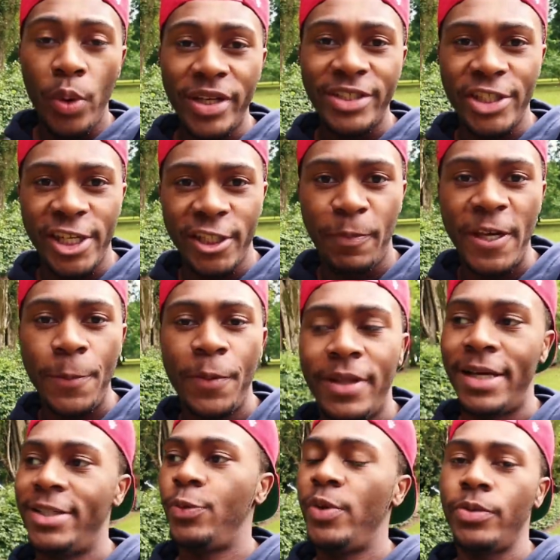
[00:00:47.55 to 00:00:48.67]
which is people
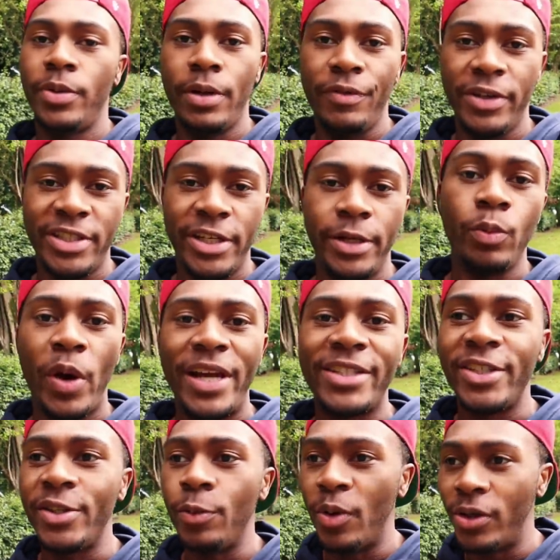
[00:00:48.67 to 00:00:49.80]
that switch with every routine way too